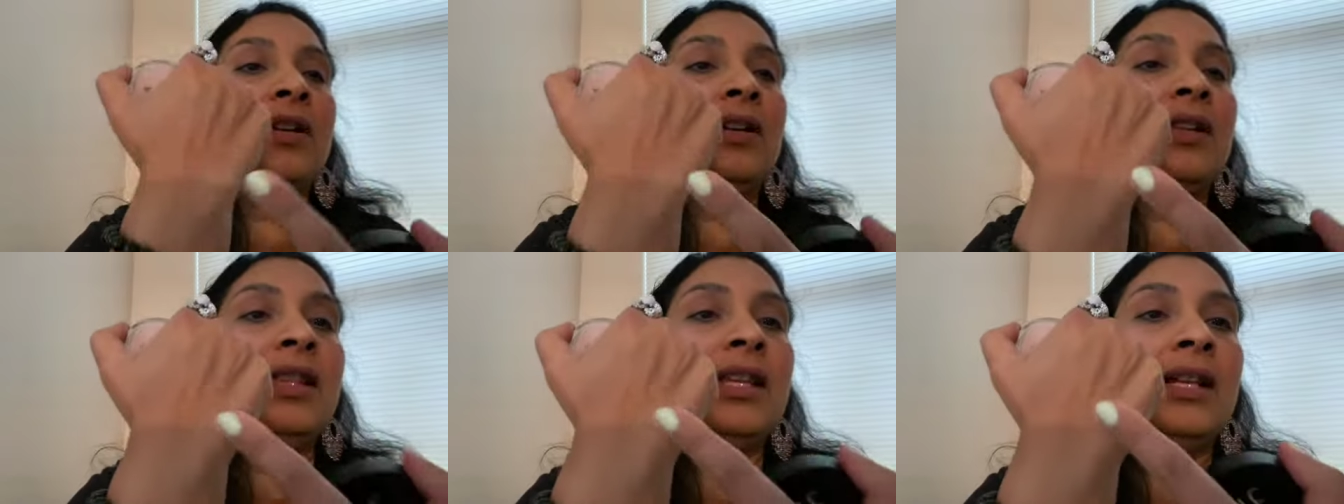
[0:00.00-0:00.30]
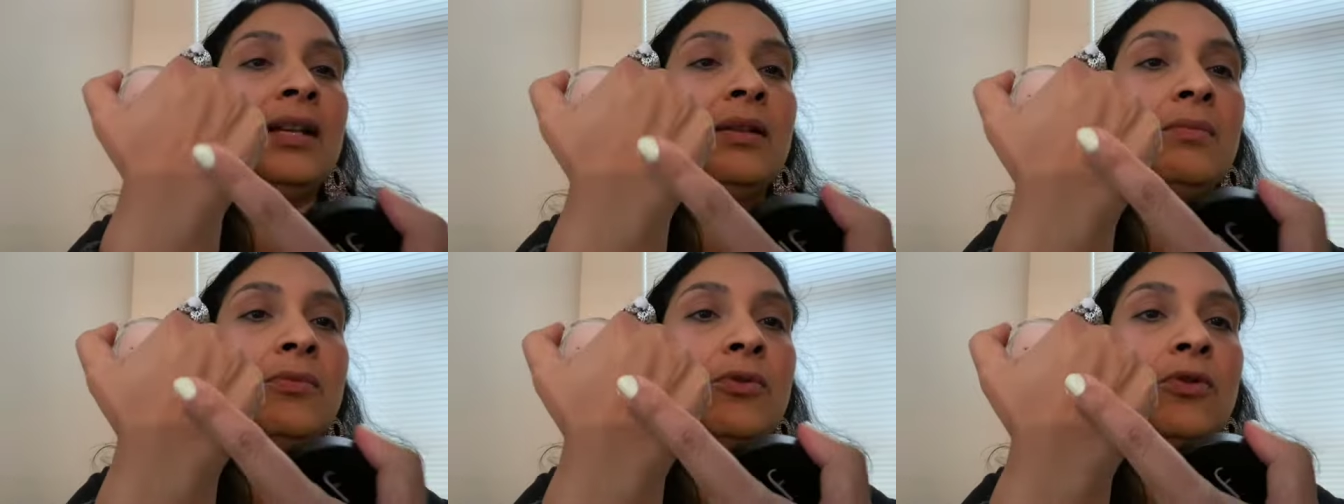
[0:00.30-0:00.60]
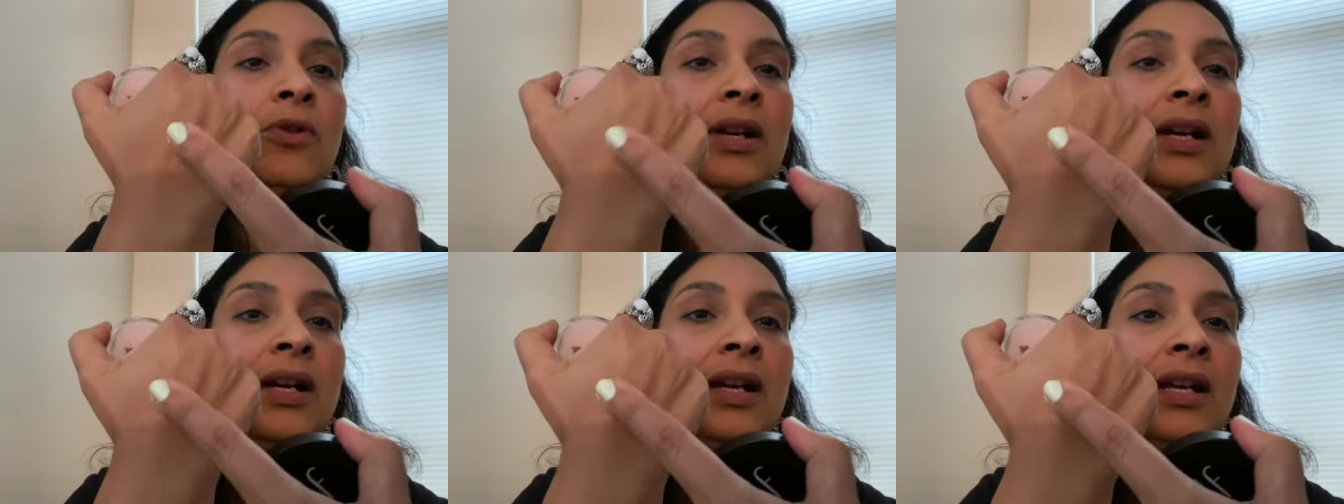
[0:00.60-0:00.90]
a little
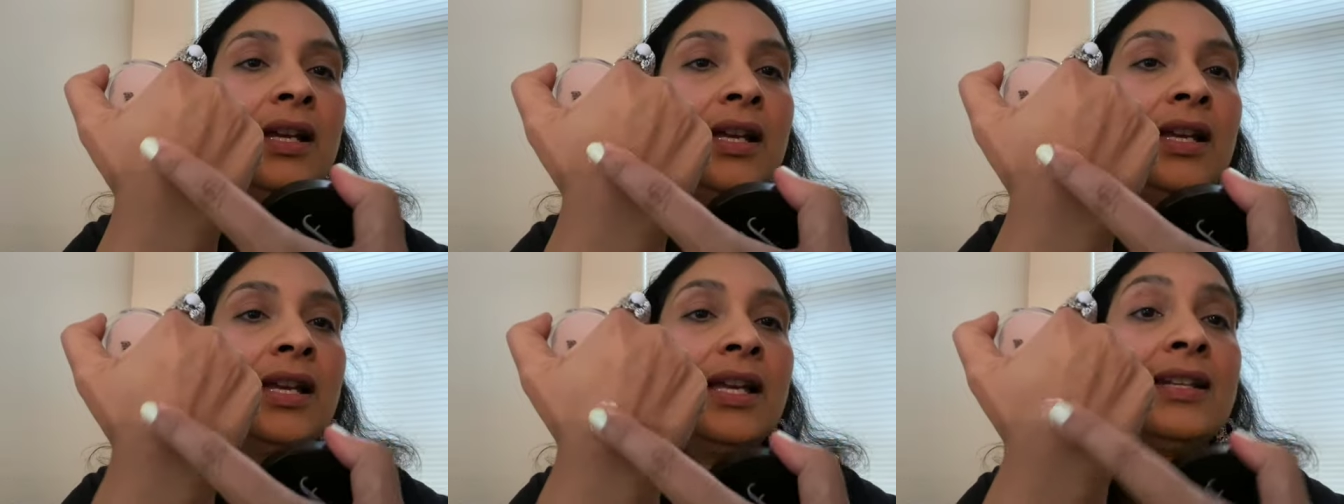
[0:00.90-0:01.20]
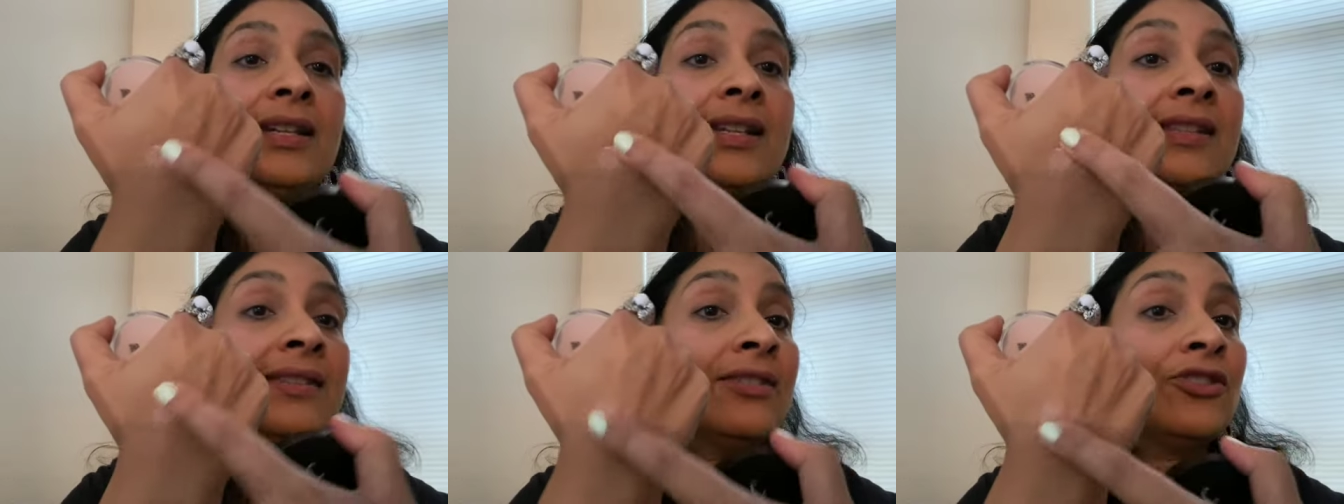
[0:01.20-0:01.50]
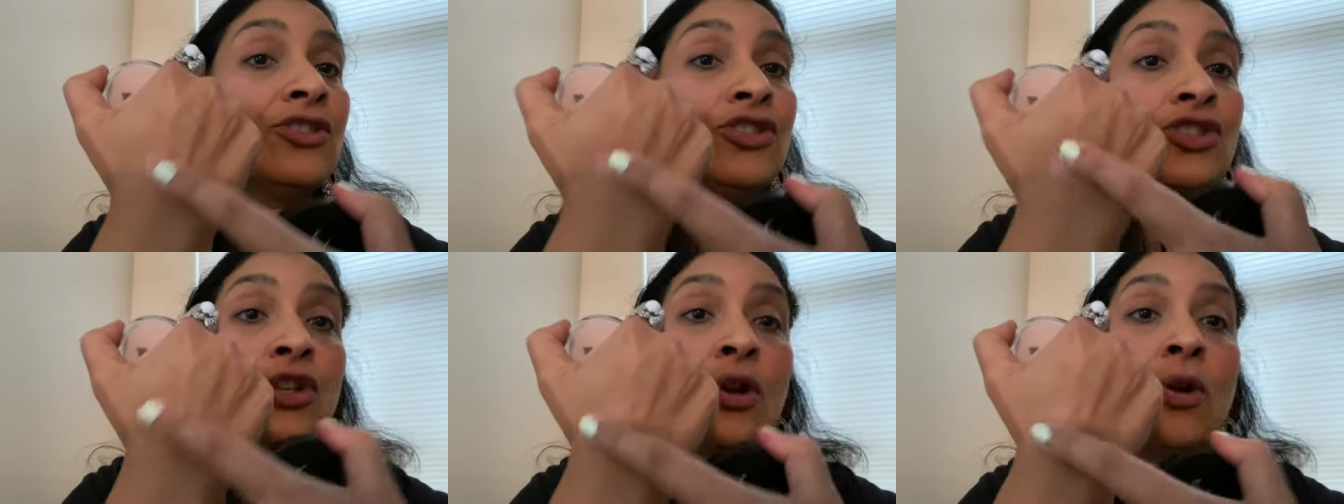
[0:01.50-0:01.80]
more. Doesn't
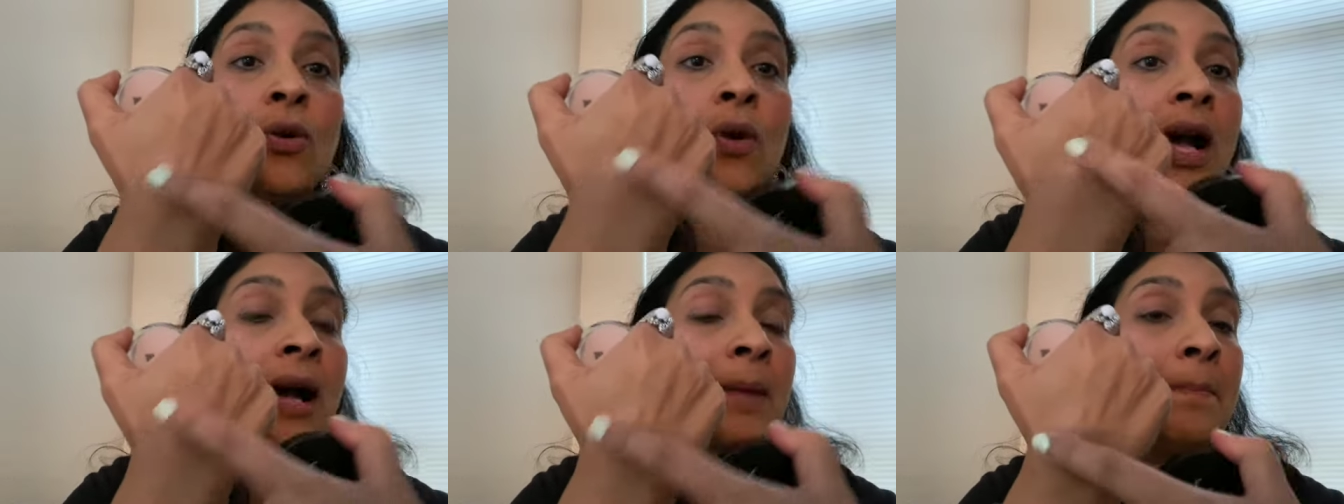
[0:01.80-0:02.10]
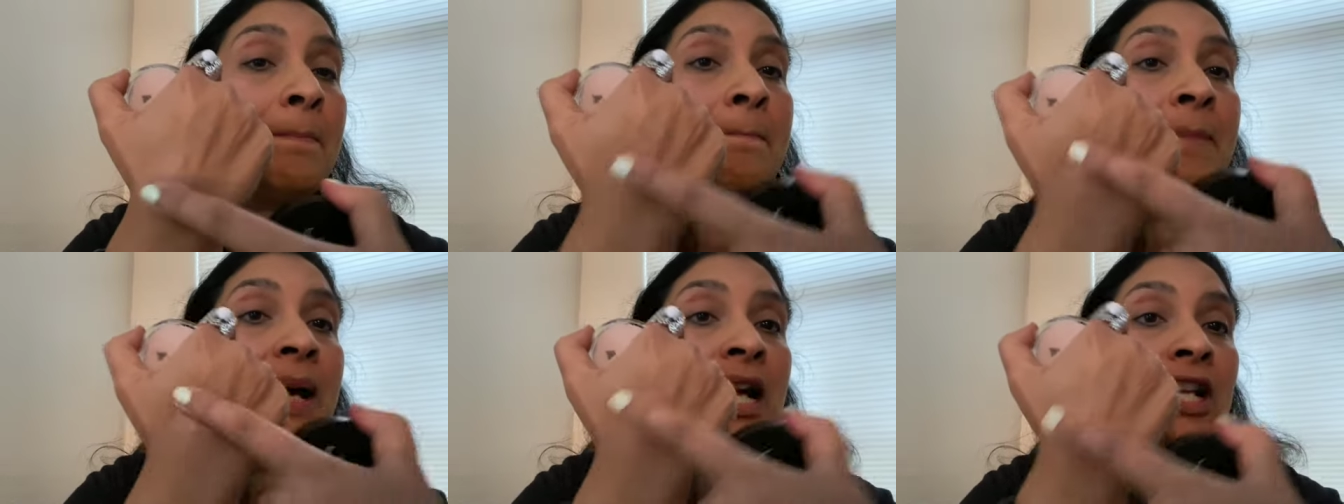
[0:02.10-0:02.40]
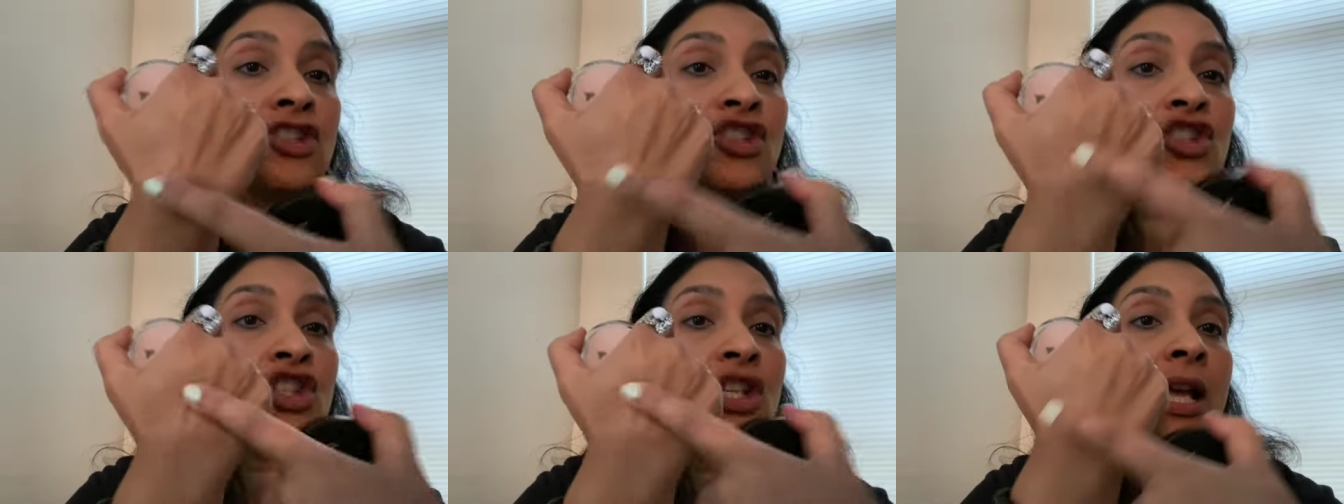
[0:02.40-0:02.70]
show up
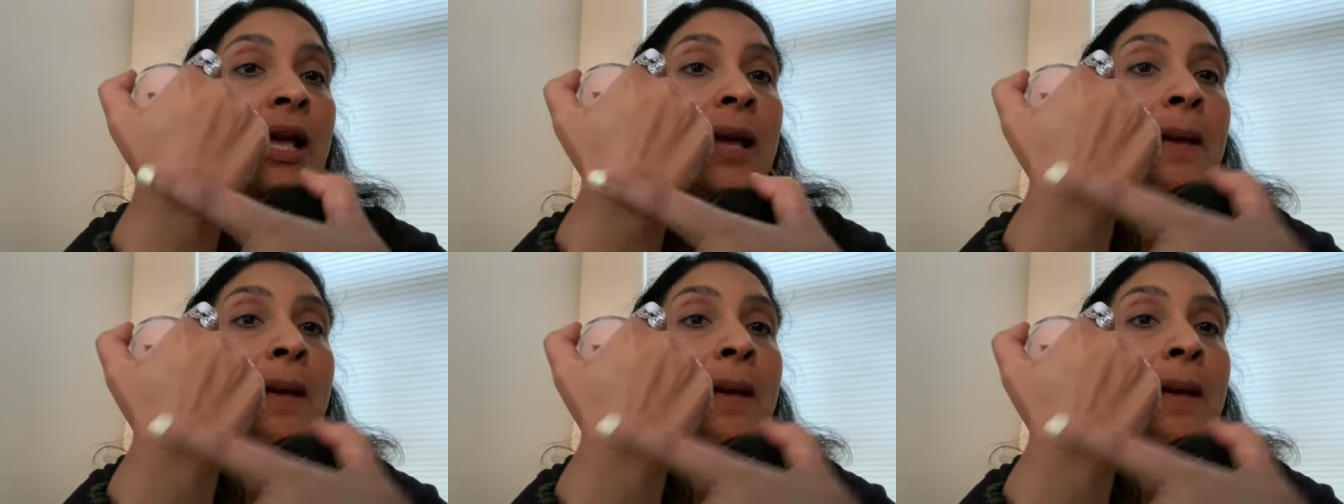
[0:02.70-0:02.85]
much,